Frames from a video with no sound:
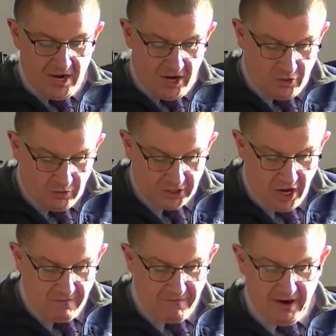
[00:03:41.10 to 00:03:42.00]
Now, notice
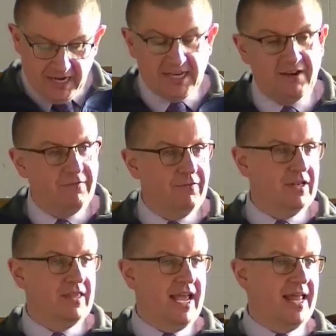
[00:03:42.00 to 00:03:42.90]
how very
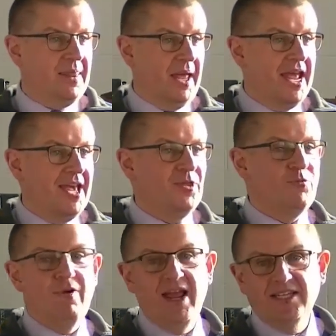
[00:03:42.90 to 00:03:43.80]
different then the
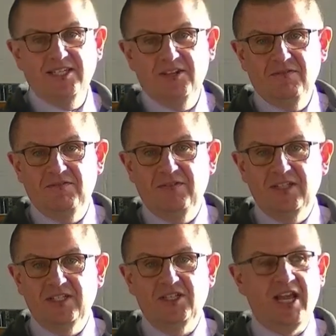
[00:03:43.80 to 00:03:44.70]
rest of
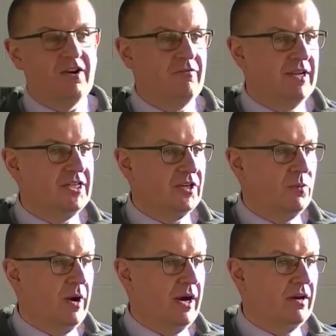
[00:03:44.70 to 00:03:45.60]
this
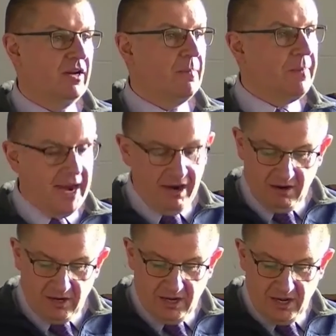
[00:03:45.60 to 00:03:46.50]
generation were
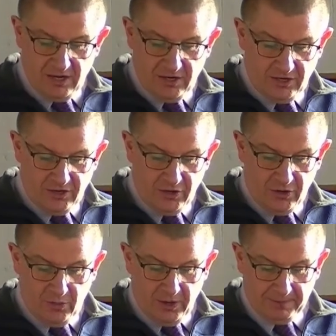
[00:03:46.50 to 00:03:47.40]
compared to
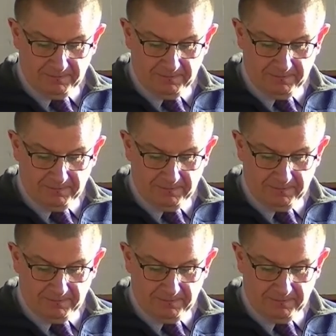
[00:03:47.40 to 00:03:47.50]
Noah.